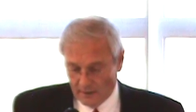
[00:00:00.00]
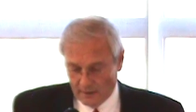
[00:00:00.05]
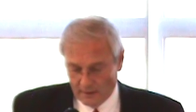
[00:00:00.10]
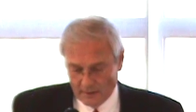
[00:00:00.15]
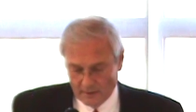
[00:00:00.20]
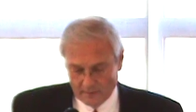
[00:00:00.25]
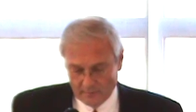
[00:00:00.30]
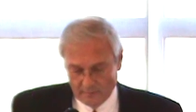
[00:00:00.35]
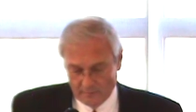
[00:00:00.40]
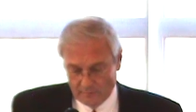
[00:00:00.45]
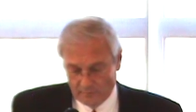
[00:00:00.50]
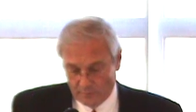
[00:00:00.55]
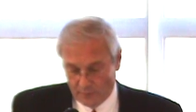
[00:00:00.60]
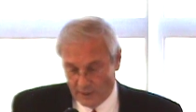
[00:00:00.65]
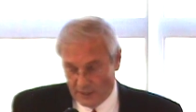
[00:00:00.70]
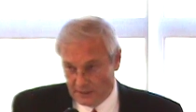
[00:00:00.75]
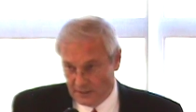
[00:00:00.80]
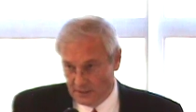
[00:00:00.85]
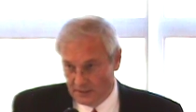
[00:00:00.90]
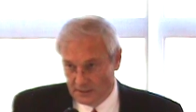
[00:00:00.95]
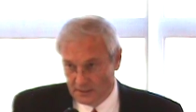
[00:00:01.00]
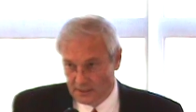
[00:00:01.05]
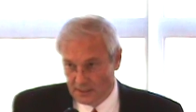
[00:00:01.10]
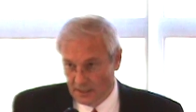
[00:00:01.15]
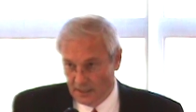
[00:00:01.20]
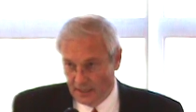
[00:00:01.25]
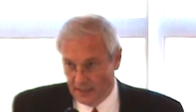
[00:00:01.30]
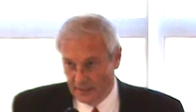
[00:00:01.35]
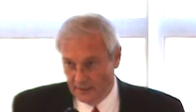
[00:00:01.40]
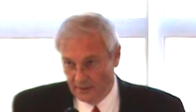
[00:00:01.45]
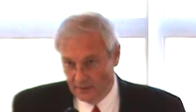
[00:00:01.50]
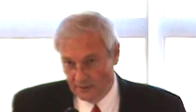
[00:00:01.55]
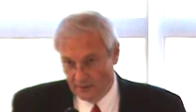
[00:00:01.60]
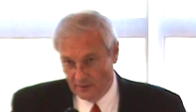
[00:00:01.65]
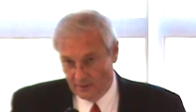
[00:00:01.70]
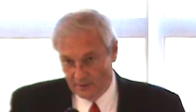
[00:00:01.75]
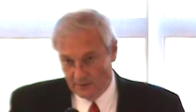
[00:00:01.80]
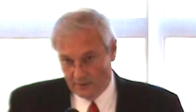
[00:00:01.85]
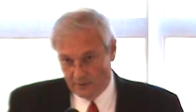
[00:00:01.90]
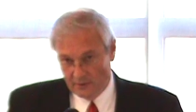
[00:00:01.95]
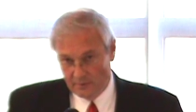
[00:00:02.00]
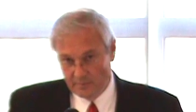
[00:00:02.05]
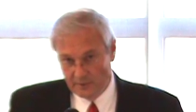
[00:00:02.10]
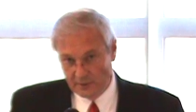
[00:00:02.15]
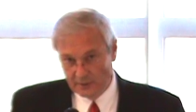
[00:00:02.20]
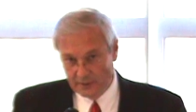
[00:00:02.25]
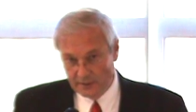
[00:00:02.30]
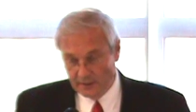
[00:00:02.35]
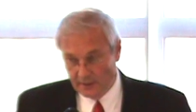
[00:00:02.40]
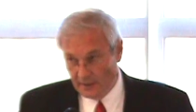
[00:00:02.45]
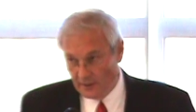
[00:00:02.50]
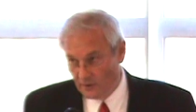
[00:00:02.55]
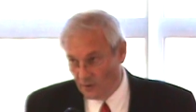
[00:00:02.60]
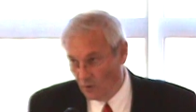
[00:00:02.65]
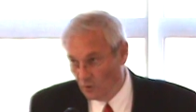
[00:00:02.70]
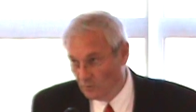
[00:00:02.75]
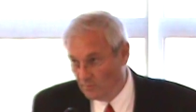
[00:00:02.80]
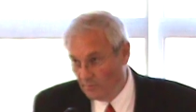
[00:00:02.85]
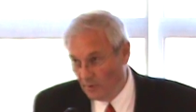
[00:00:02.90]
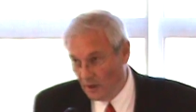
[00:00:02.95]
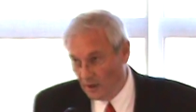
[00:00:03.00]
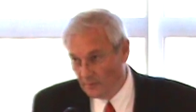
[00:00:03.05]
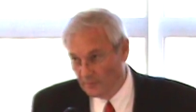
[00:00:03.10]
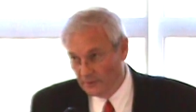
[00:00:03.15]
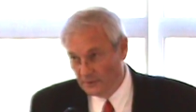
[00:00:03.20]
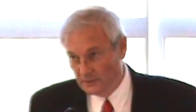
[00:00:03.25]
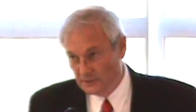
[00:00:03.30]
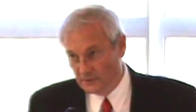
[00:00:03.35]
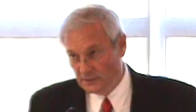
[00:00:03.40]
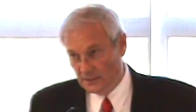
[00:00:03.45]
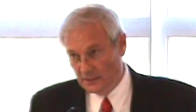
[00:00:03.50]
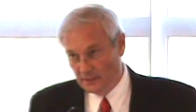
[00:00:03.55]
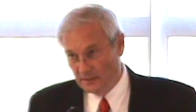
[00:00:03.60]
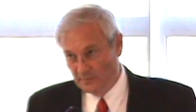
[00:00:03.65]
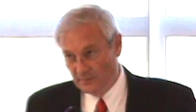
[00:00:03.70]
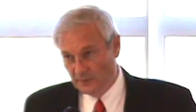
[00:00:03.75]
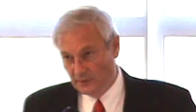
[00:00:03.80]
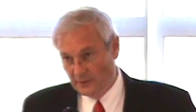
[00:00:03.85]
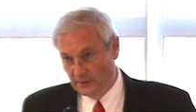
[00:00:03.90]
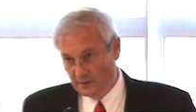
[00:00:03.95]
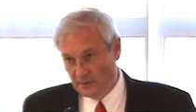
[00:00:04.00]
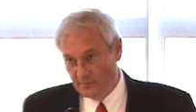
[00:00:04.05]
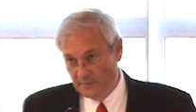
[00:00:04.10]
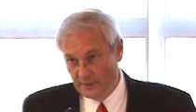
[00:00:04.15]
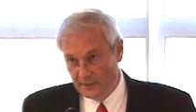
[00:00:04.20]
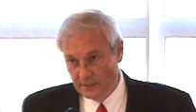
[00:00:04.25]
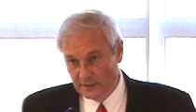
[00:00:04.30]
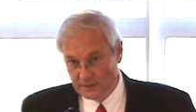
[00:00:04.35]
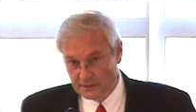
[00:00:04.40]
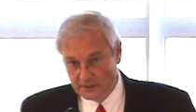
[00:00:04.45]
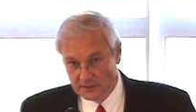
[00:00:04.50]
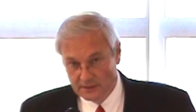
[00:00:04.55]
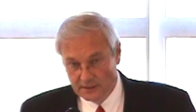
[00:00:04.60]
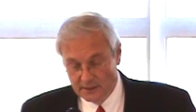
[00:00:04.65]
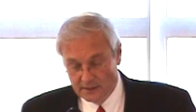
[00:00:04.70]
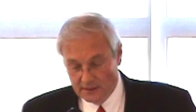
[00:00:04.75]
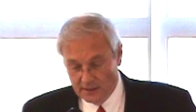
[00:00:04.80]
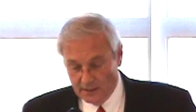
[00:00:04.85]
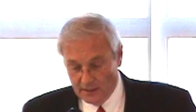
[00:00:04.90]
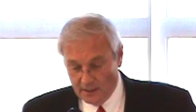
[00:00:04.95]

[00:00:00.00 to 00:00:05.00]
uh, press inside the building and our own barber inside the building, the barracks.